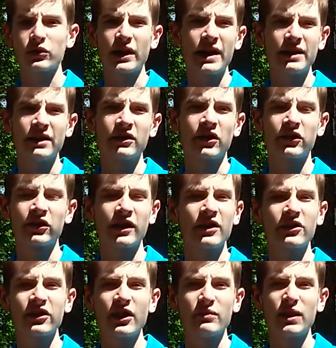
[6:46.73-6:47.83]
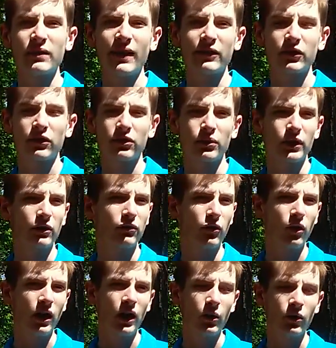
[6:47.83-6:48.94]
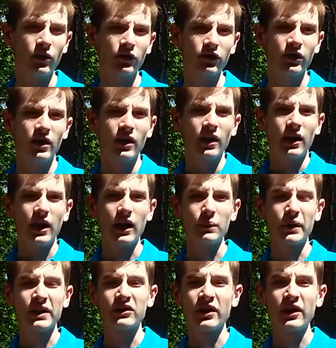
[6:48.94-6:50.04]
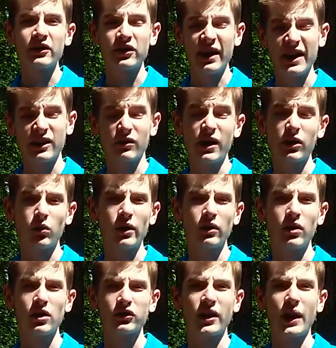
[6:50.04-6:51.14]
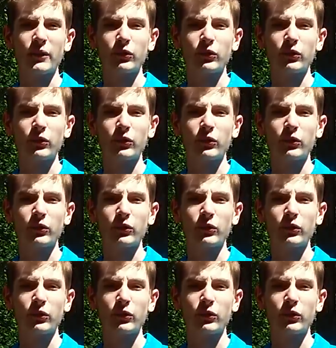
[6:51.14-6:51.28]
Granted, it's a skin scent maybe after 3 or 4 hours, but it does hang around quite a long time.